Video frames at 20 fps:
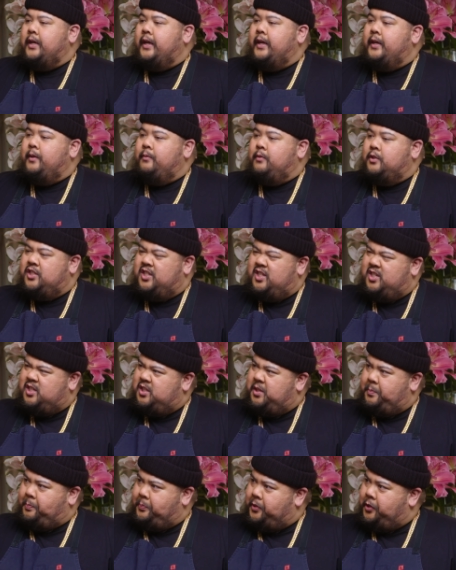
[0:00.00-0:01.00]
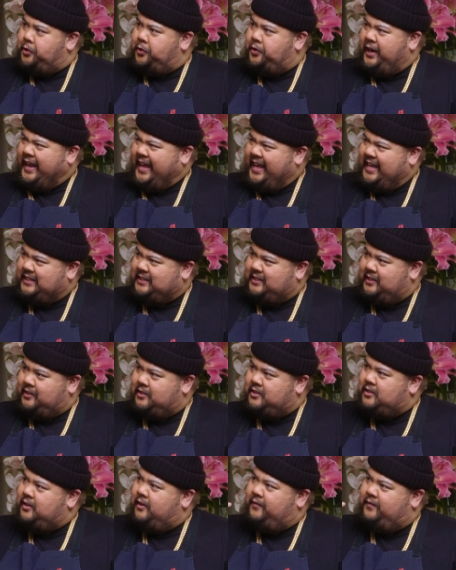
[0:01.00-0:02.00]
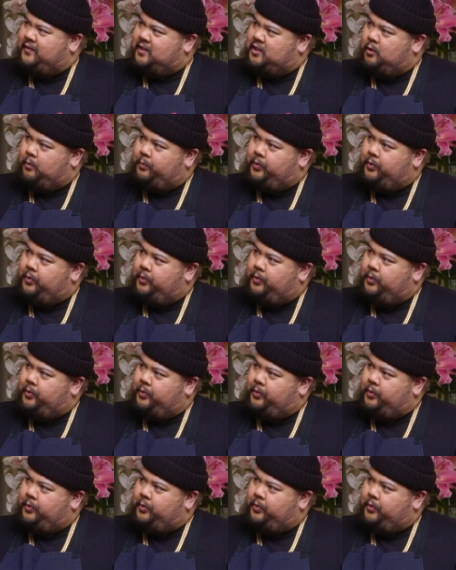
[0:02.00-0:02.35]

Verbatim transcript: that it was just the pure essence of dill